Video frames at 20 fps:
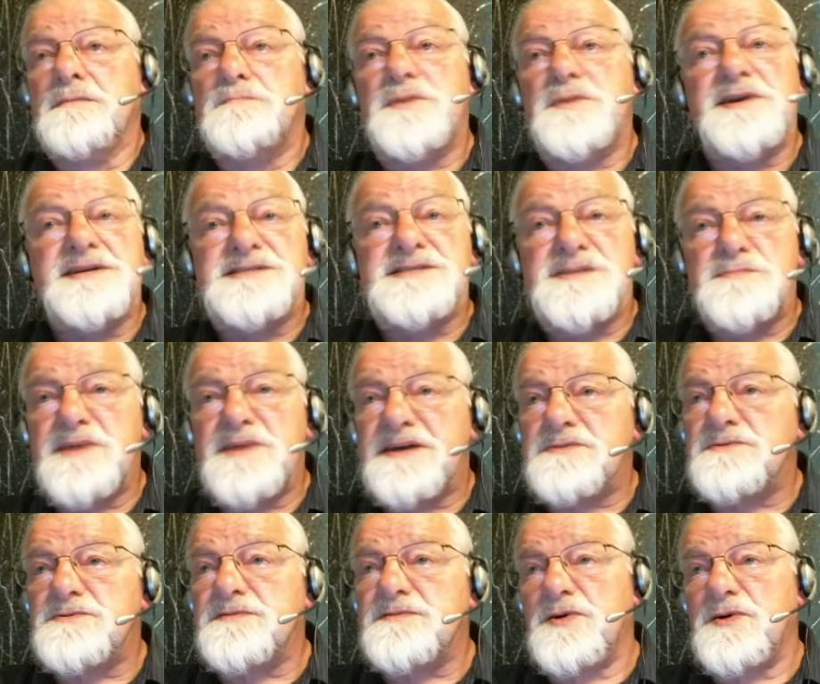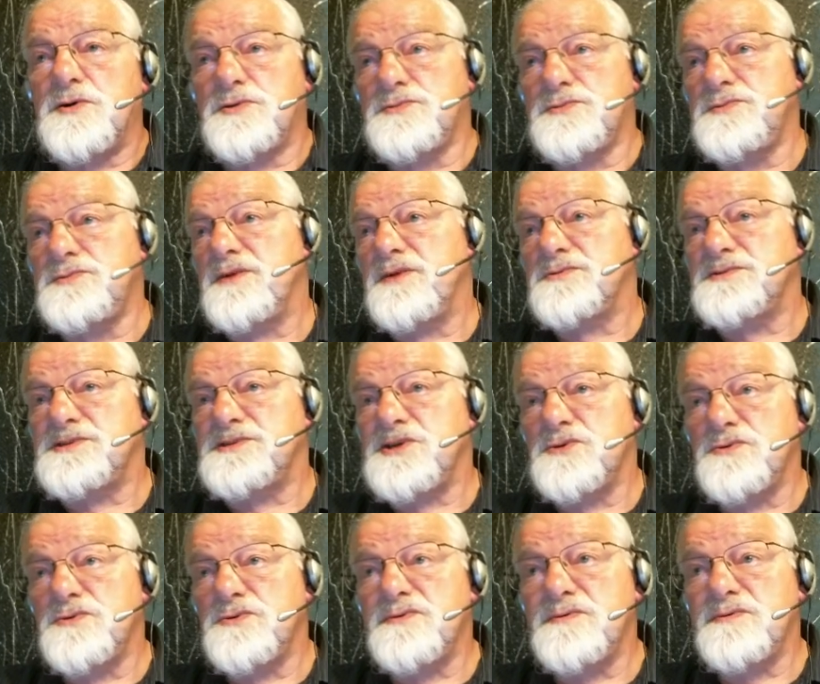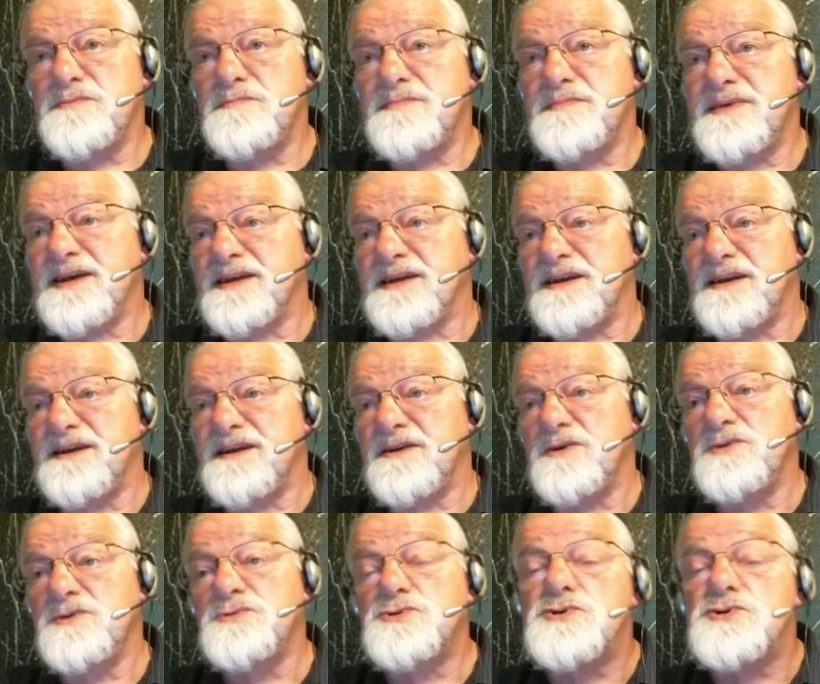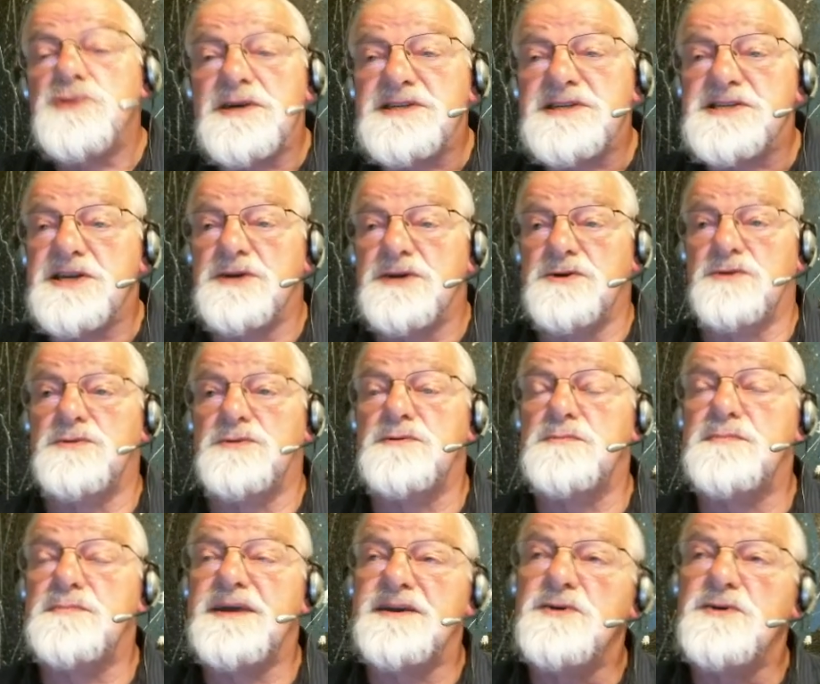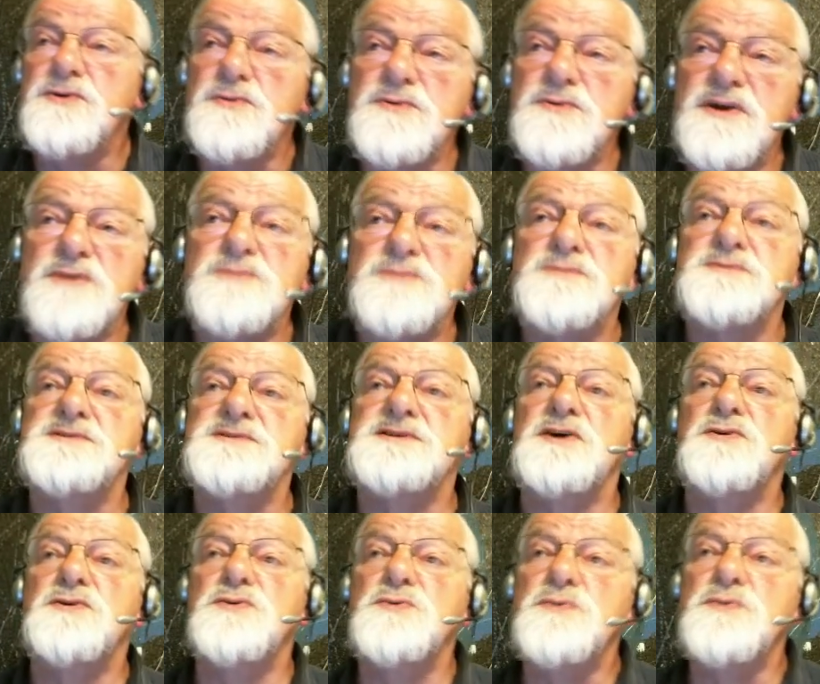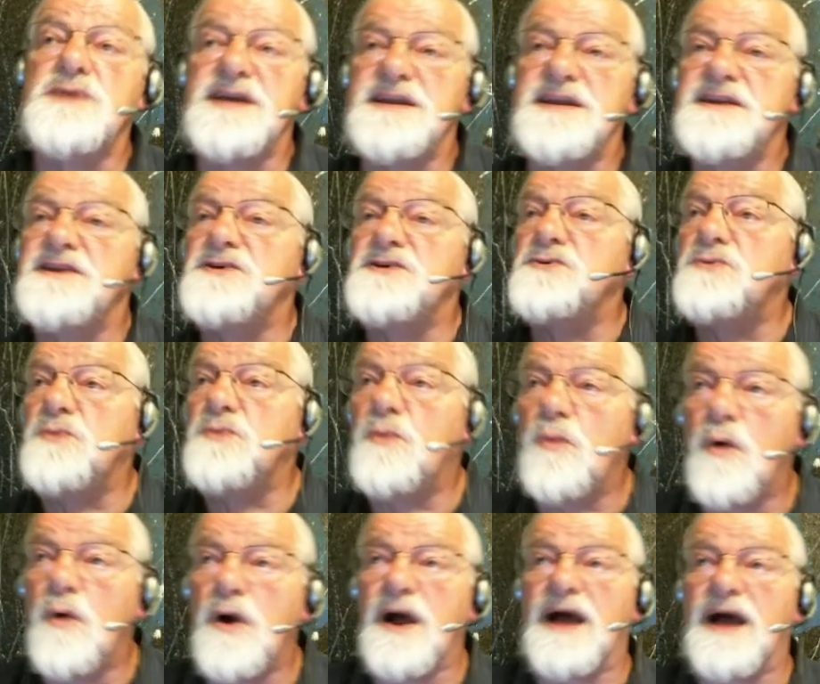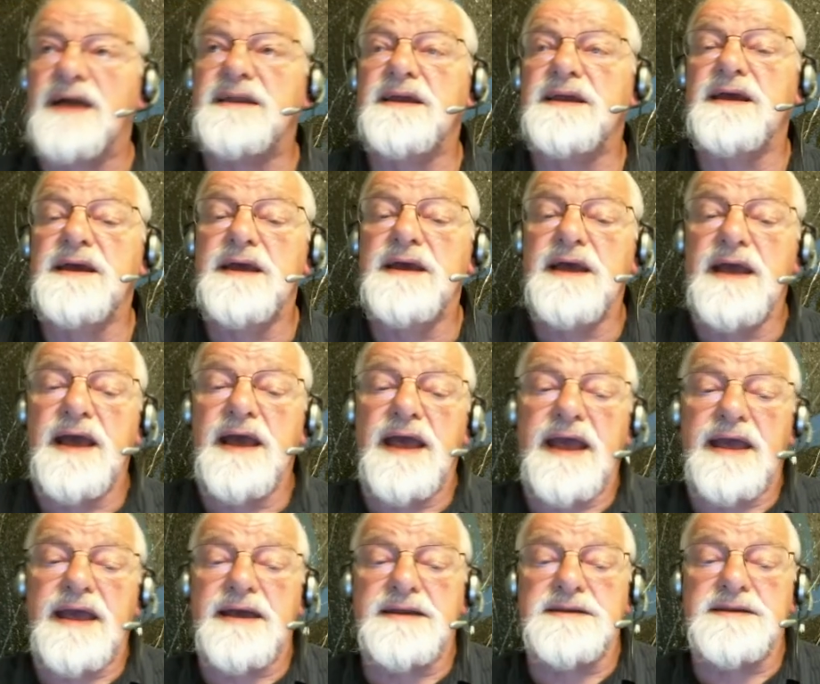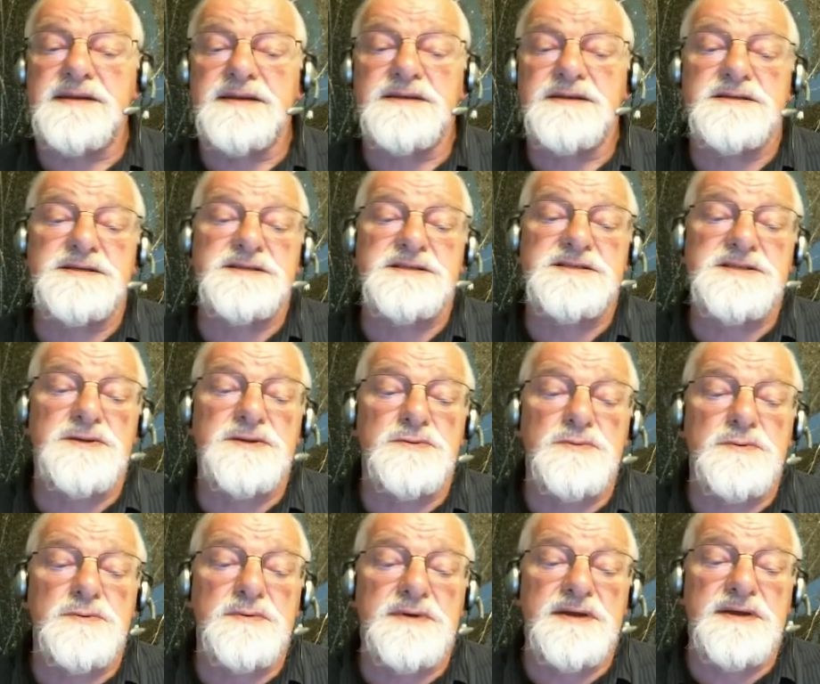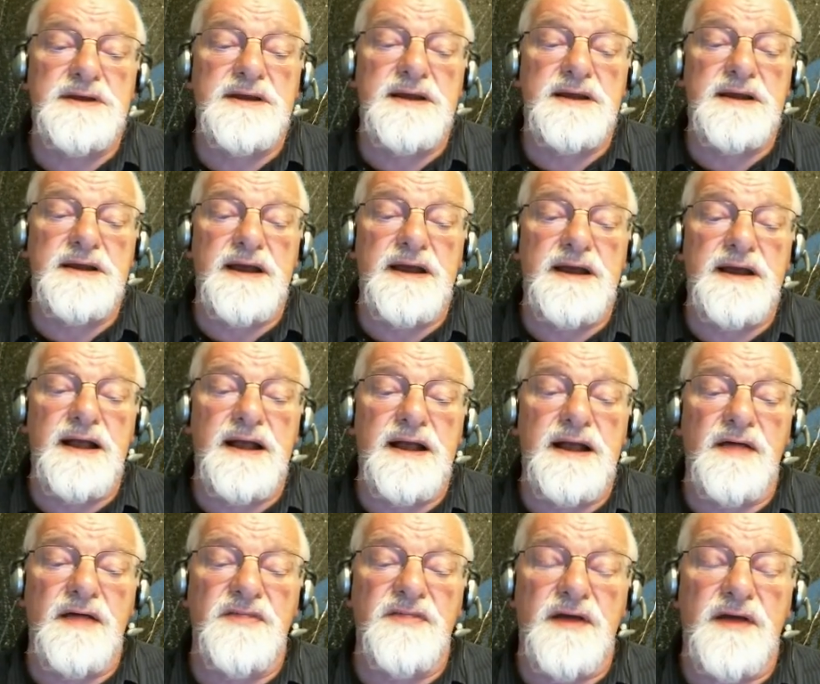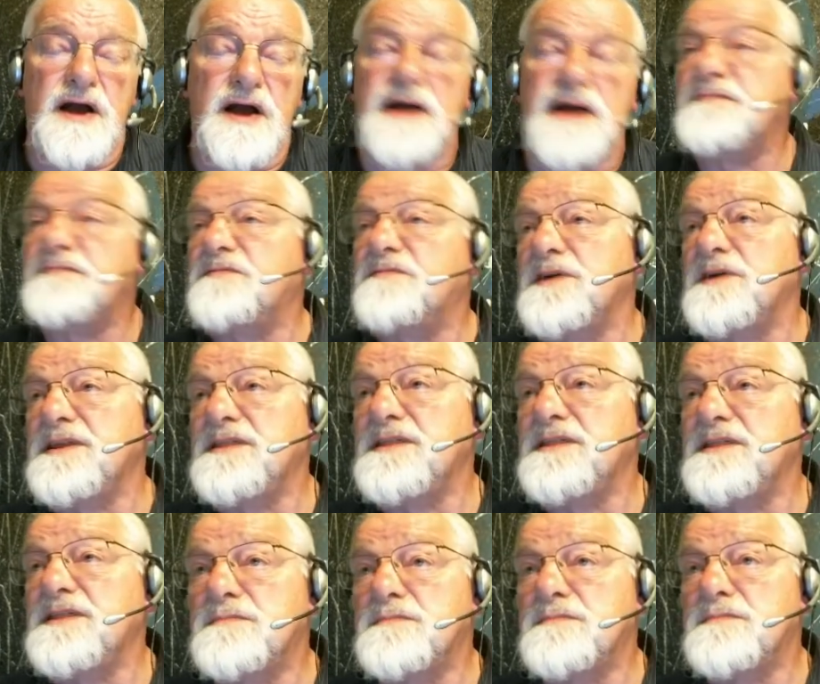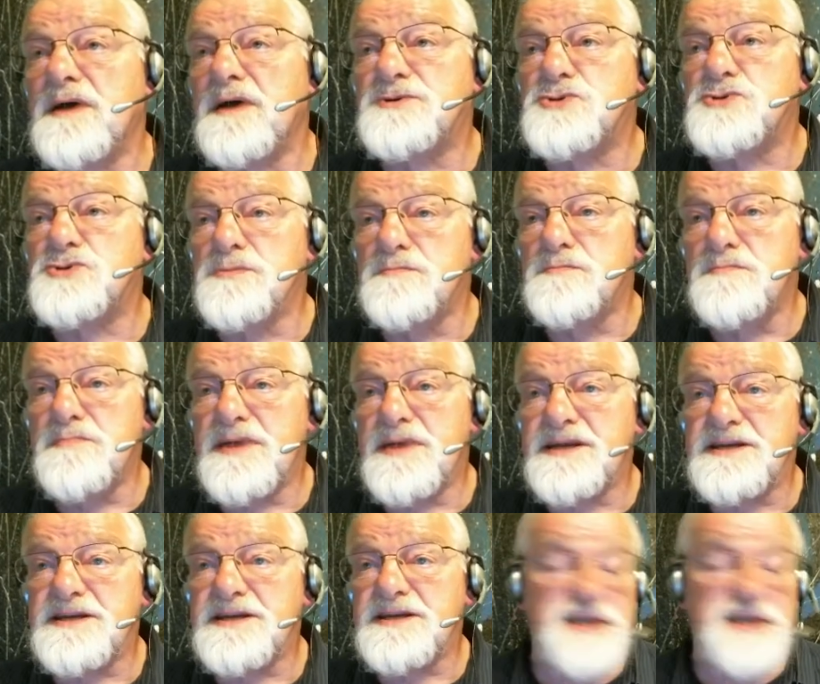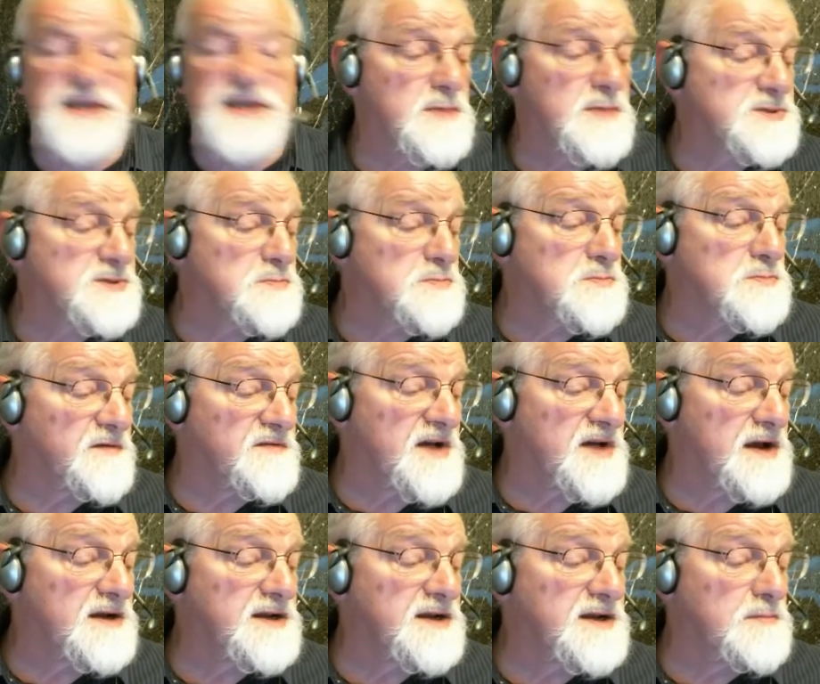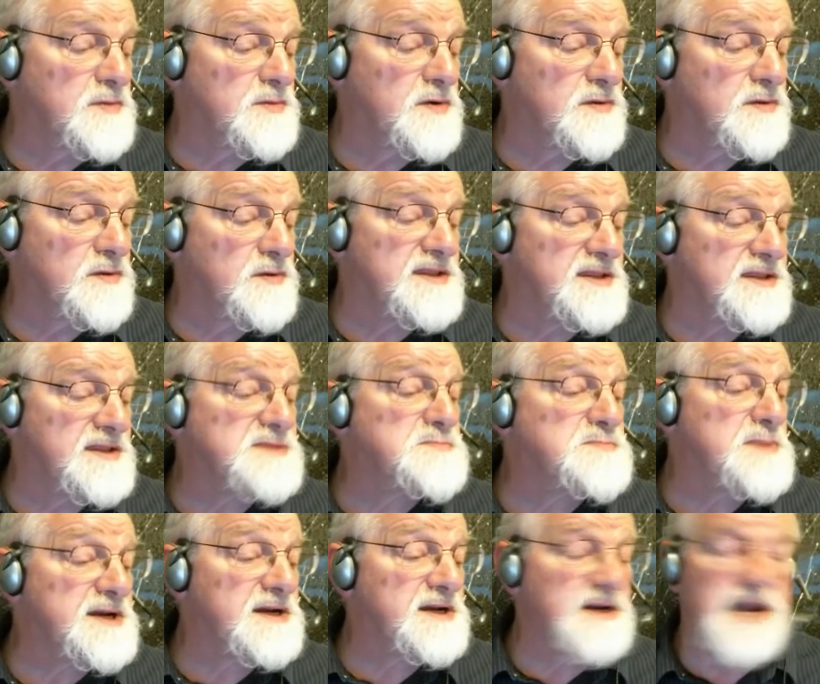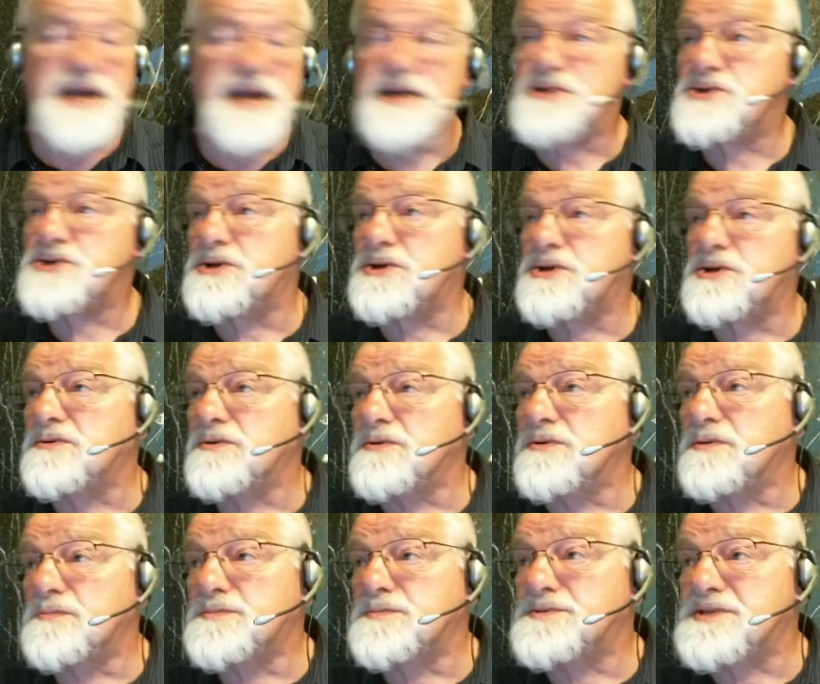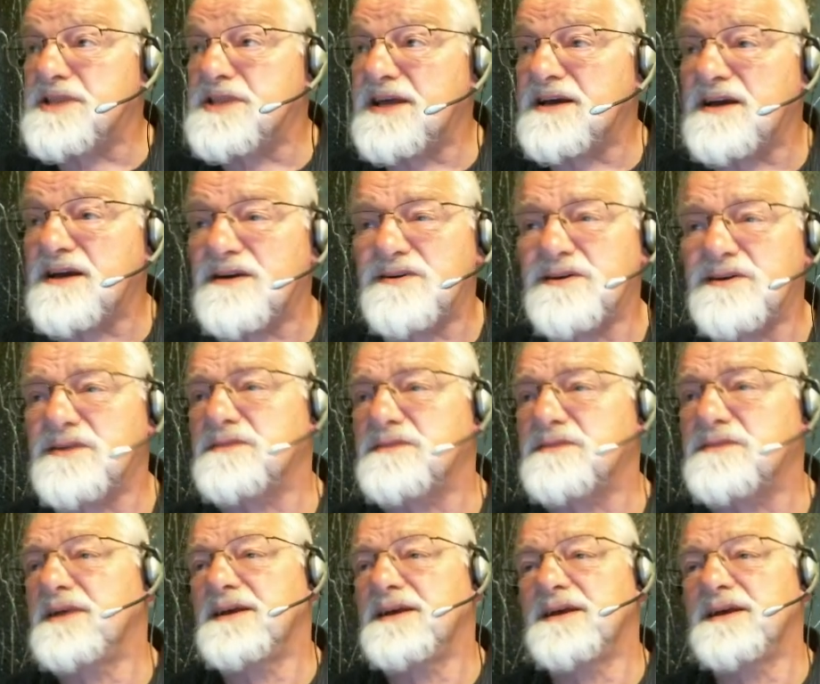But it's a matter of who knows whom and who trusts whom and who knows who can do what. And so I find them tremendously much more valuable than these big national groups that are,